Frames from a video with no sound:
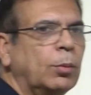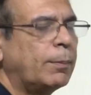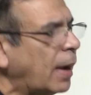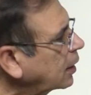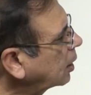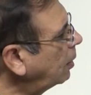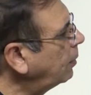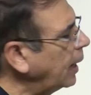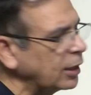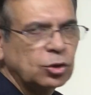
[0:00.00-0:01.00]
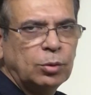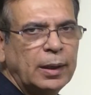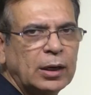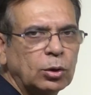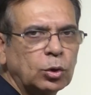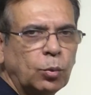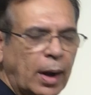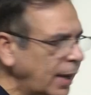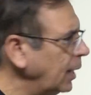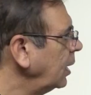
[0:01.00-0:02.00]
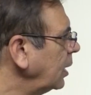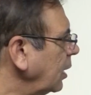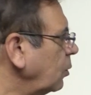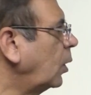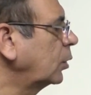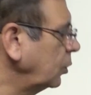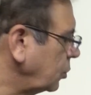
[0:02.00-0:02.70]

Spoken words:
be maximum, x should be equal to y is what you